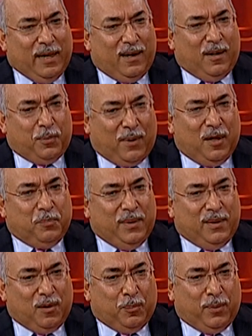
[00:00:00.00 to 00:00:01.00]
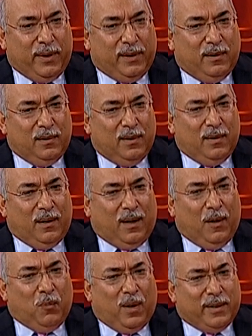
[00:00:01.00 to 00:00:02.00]
upon being appointed,
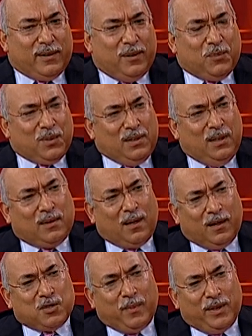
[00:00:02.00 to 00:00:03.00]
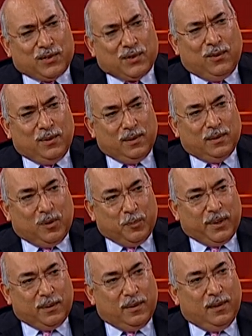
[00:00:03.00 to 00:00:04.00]
I wanted him to detox my soul a little
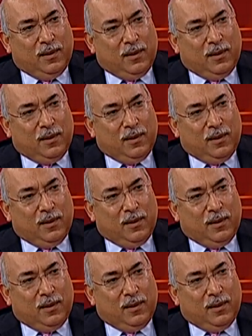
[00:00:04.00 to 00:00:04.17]
bit,